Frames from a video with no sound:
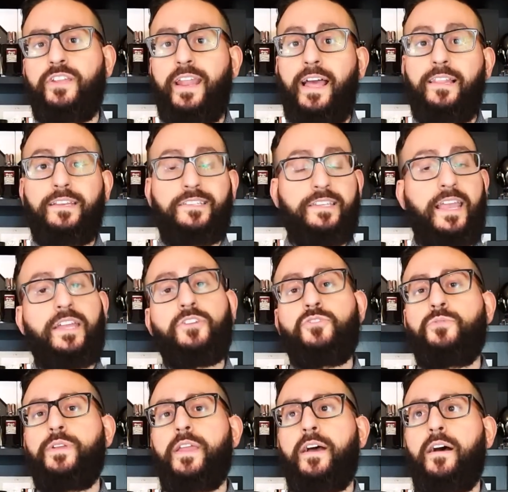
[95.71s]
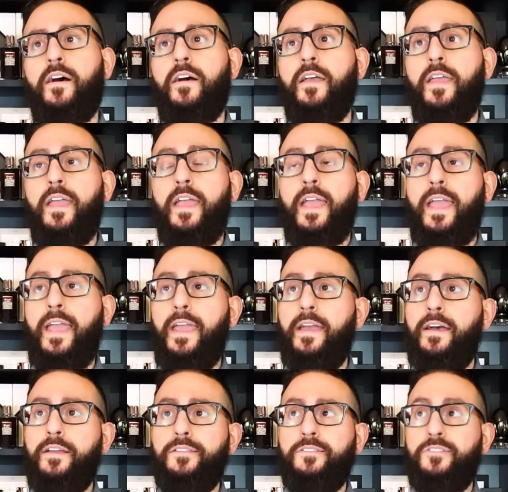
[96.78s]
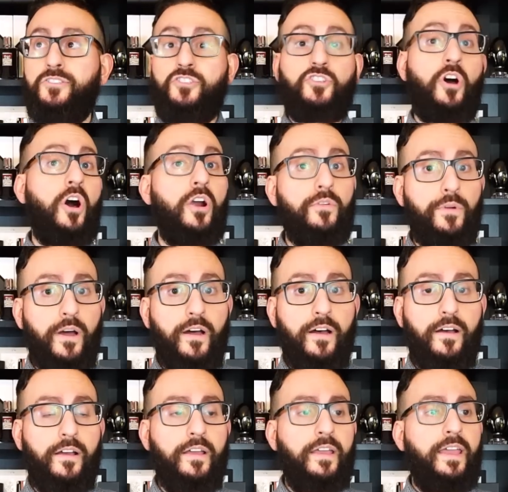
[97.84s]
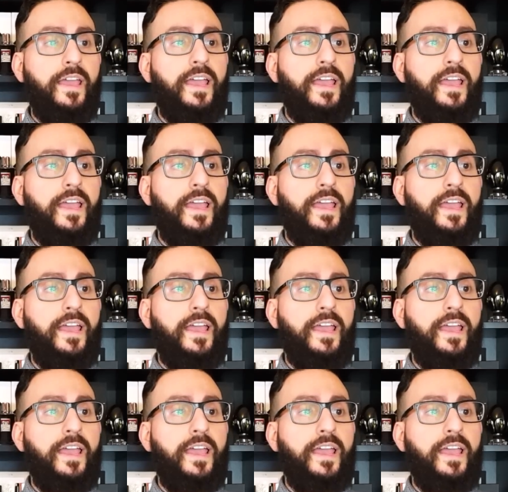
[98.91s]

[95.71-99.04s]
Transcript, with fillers: and Alexandria and Zara,